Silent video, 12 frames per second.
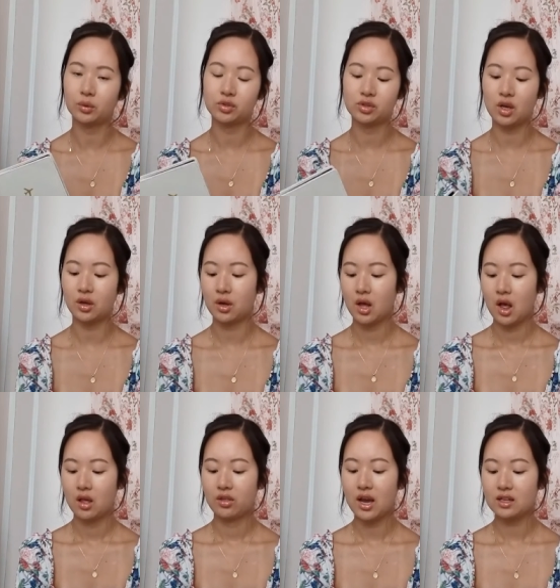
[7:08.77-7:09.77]
So
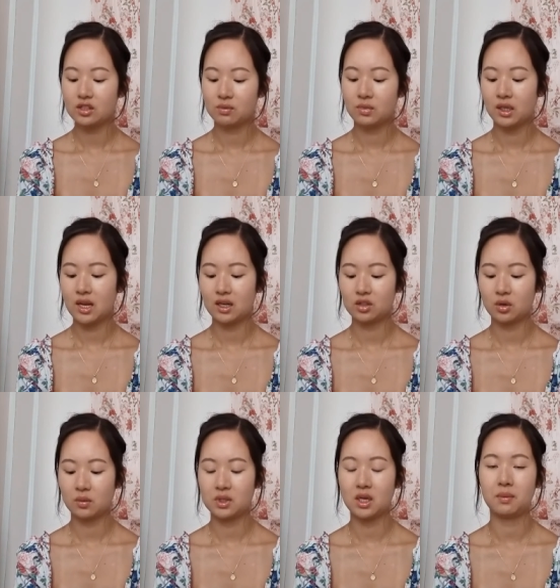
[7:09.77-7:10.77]
that's my next
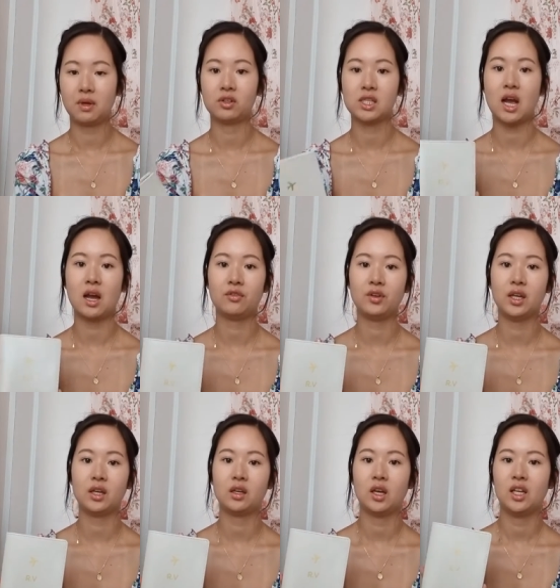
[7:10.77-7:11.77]
top tip is
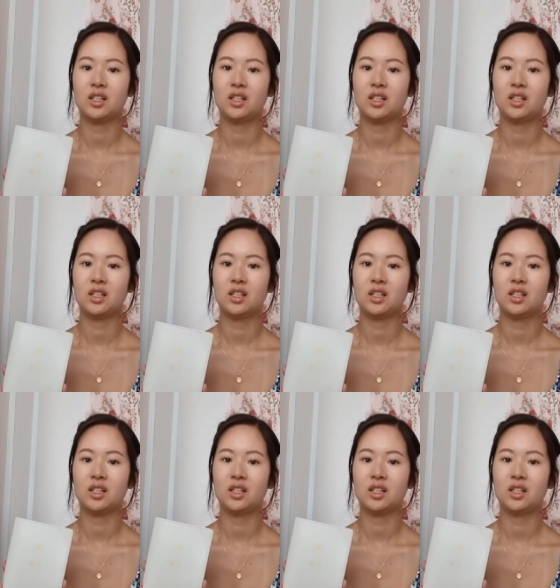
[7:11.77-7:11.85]
having,